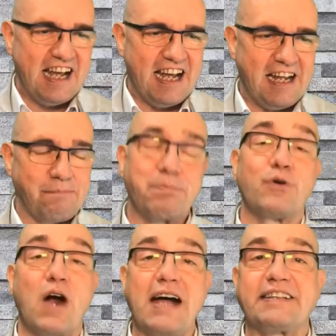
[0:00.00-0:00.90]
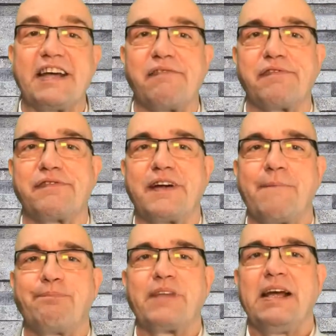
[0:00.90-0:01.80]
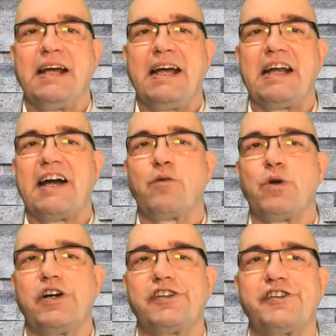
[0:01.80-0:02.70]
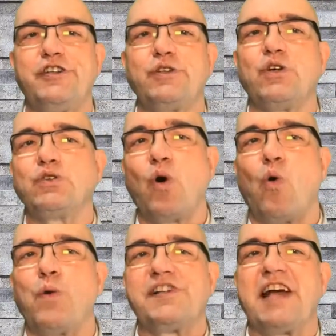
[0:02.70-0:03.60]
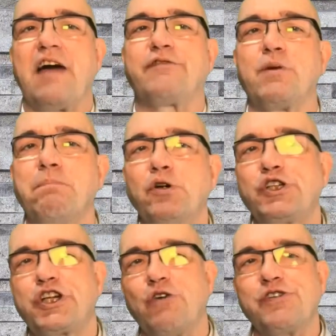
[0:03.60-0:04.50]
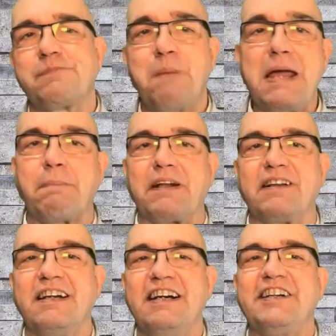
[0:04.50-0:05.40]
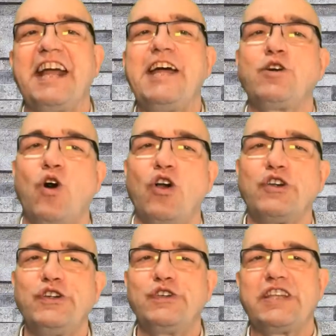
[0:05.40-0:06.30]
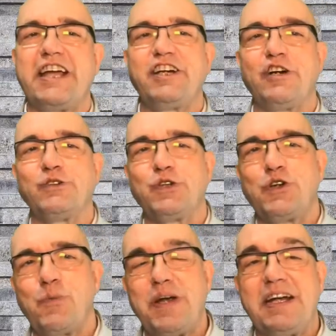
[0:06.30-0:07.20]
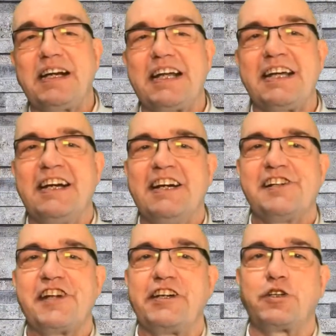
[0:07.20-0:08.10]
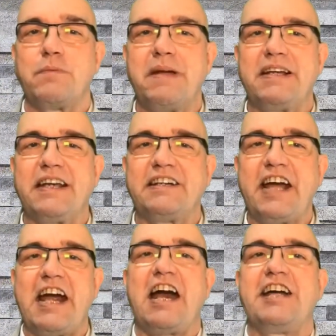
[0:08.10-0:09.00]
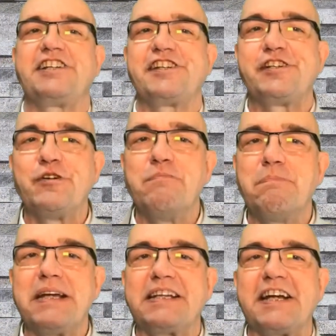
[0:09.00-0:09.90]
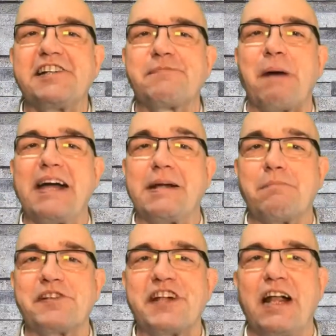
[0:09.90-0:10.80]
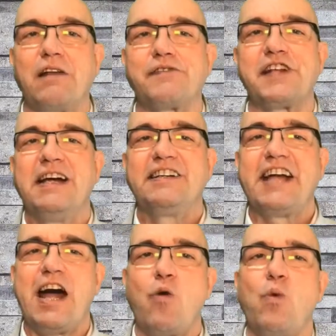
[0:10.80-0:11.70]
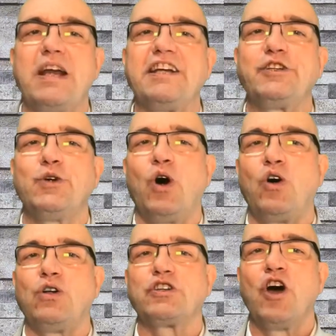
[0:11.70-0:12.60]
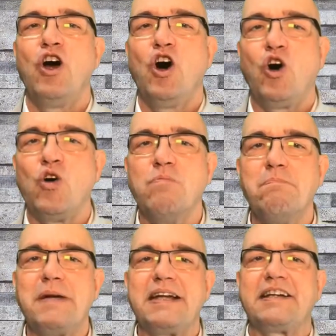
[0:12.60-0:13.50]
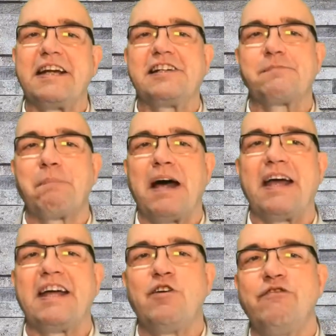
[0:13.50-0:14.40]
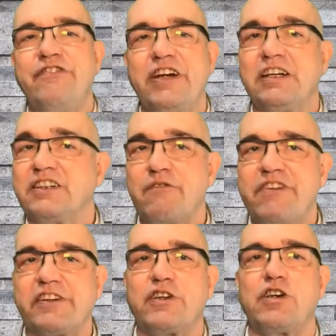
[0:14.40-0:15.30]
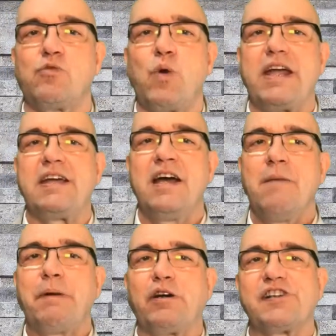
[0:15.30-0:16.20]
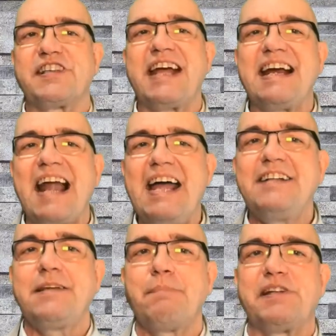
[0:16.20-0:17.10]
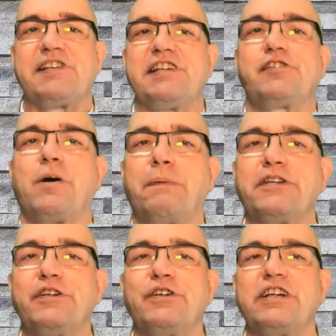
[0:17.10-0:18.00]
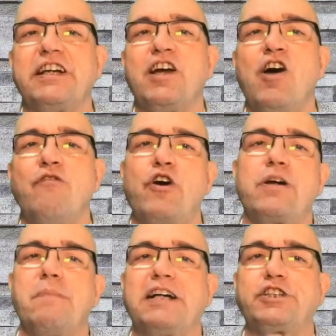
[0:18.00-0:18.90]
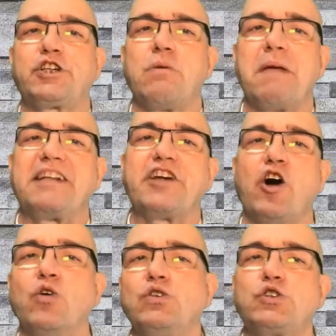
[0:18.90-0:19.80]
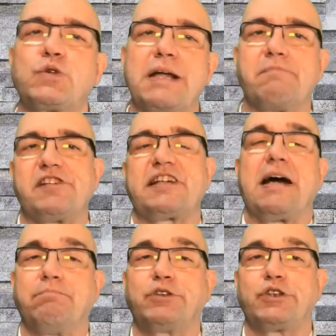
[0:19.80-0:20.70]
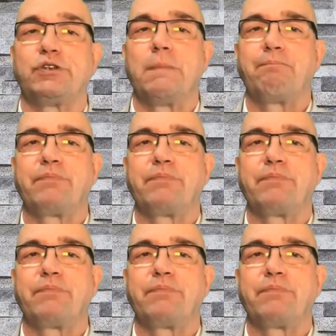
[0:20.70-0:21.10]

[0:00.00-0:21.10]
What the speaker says: and proactive. In other words, you don't always have to push those people. They call you, they go to the weekly central meeting, they are at Zoom meetings by themselves, they are willing to hold home meetings by the virtual way because they like the business opportunity very much to make their own dreams come true.